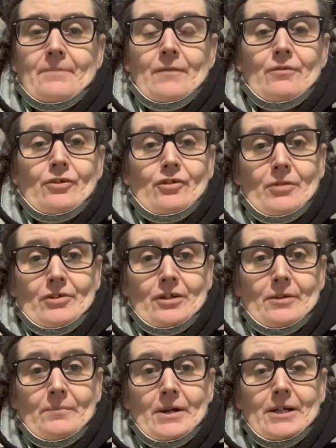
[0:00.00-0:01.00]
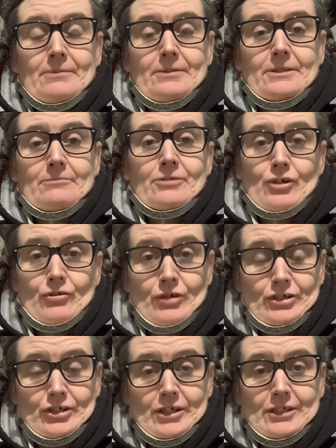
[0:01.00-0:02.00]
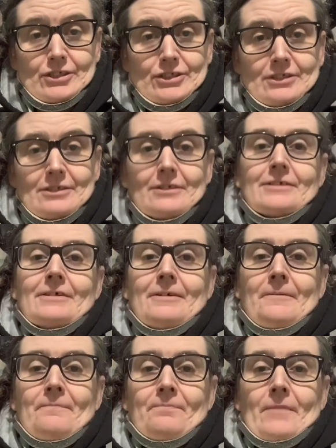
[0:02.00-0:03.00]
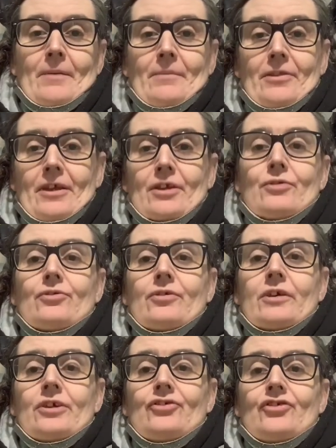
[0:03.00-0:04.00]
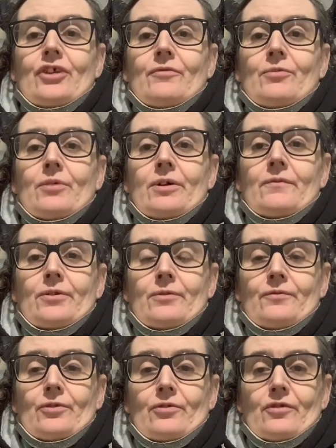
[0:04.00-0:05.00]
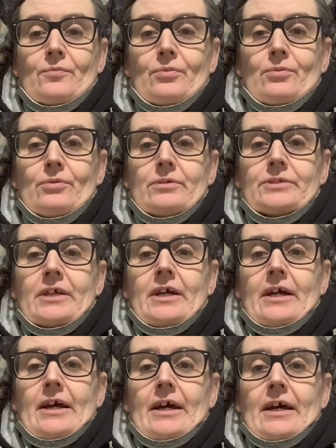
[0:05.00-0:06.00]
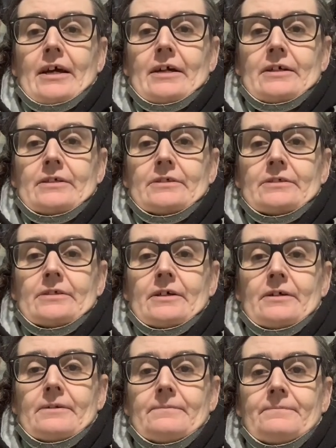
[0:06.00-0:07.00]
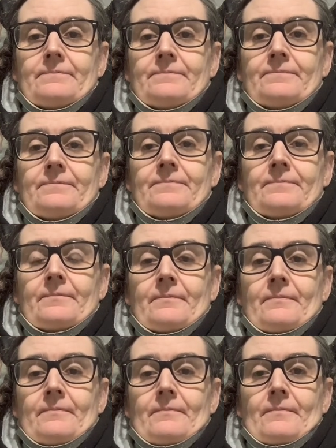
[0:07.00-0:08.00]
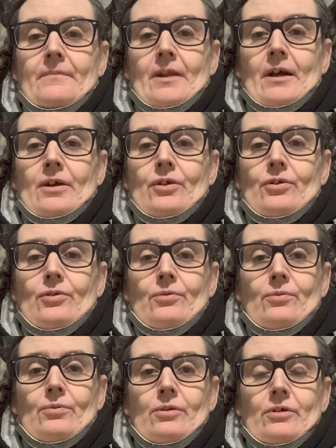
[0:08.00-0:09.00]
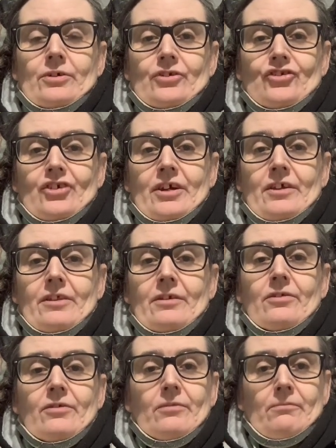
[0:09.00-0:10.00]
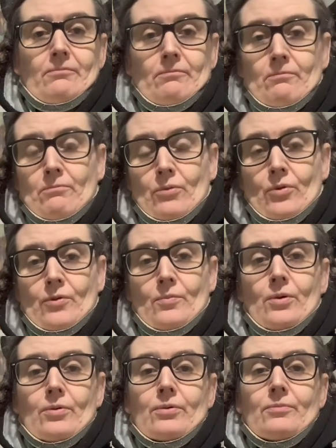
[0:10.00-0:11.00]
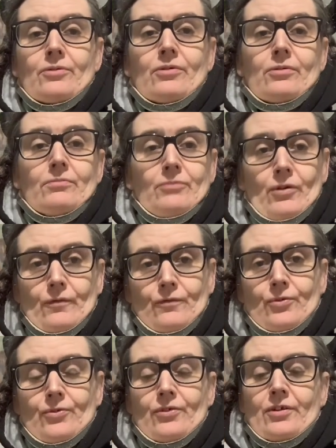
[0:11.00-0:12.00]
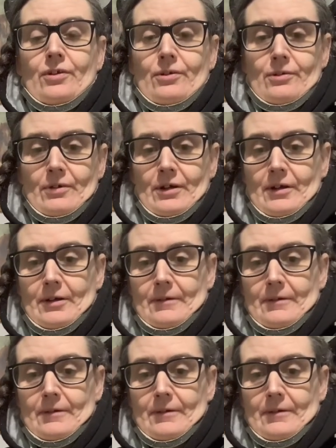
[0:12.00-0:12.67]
If you're expecting a baby, congratulations. But thank you to each and every one of you for your support. And you would like to share this, more than welcome to, not forcing you.